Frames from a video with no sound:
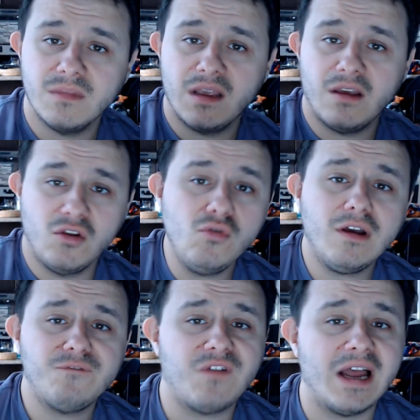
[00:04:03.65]
you could
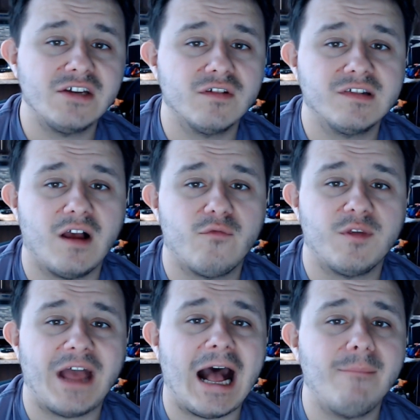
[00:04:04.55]
find yourself with
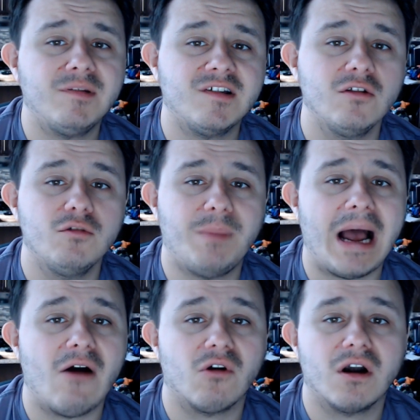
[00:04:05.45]
absolute
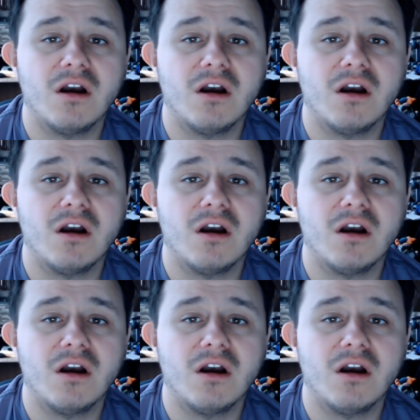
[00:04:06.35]
power